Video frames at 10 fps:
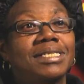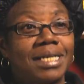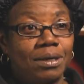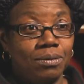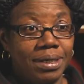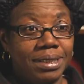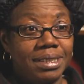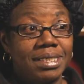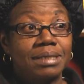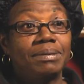Second one,
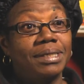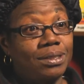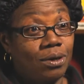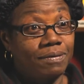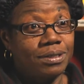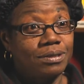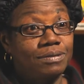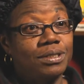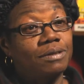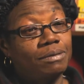he's a police officer,
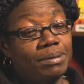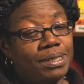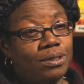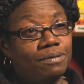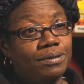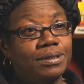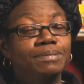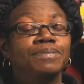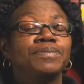Philadelphia police officer.